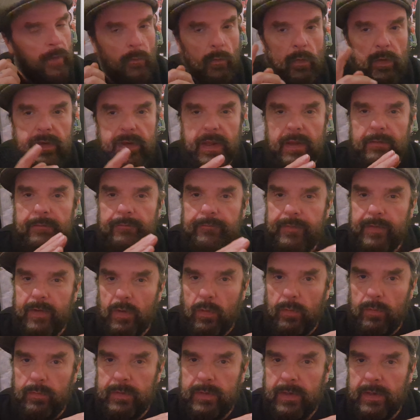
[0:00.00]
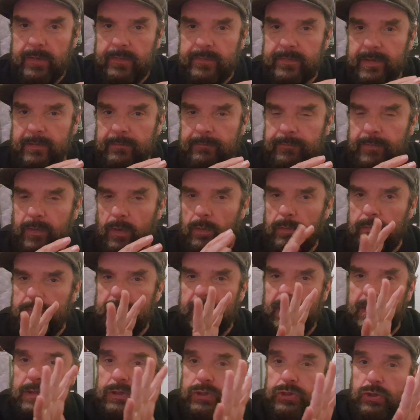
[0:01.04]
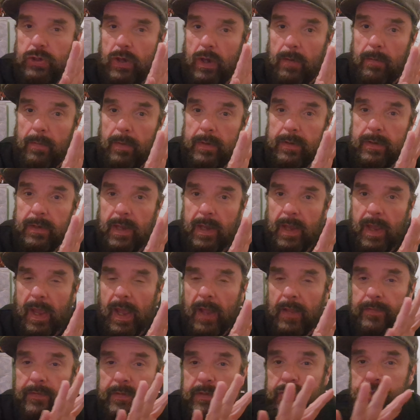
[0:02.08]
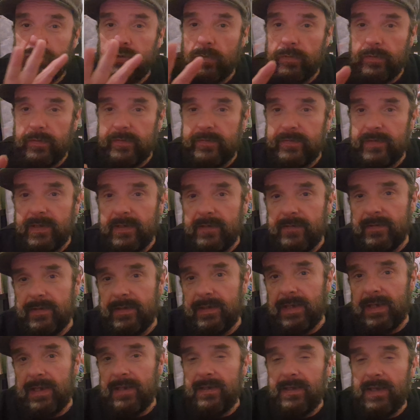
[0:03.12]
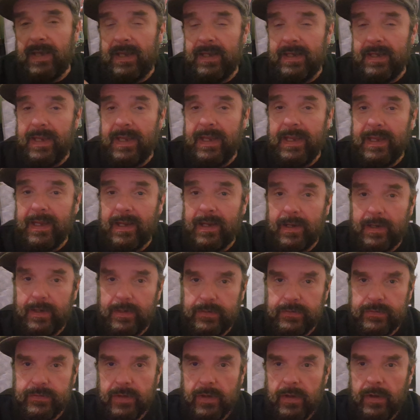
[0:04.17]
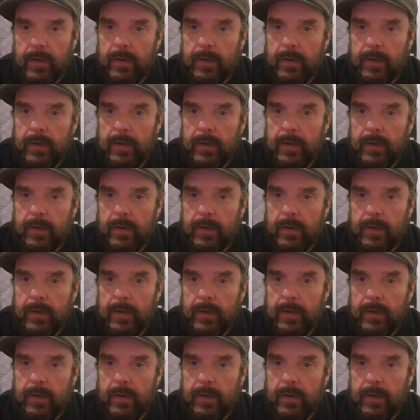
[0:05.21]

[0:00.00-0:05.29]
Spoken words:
When they filmed this, they filmed it in German, and they shot the scenes again in English.